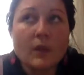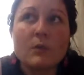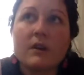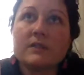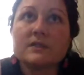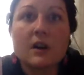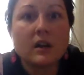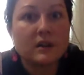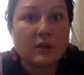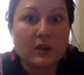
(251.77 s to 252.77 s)
Well, this
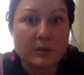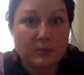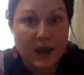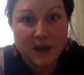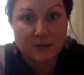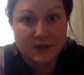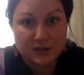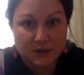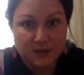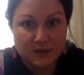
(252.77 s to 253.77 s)
ongoing pain in my
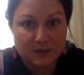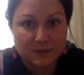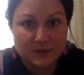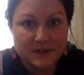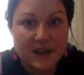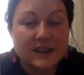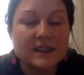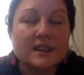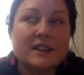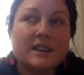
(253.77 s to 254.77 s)
shoulder, we'll say.
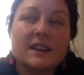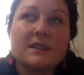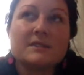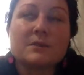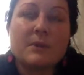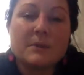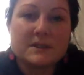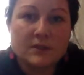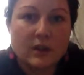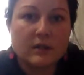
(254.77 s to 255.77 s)
So maybe
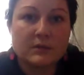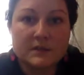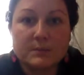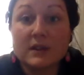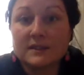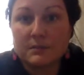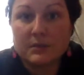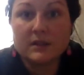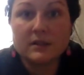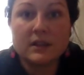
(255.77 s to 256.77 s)
it's not a
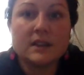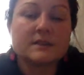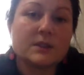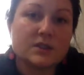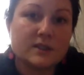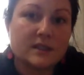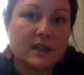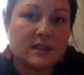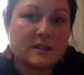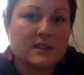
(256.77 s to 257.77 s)
responsibility as much as it
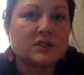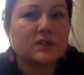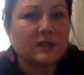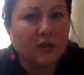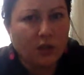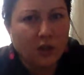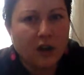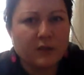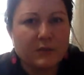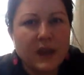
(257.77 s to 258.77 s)
is. It's just a
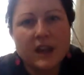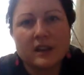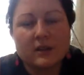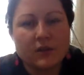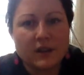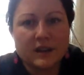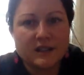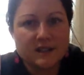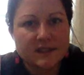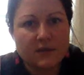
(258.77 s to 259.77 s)
lot of pain and a lot of
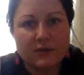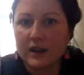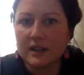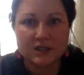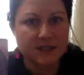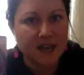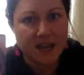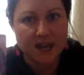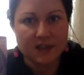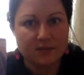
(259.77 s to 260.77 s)
discomfort. I just
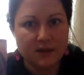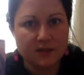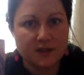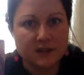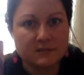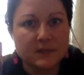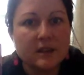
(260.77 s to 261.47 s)
can't get rid of it.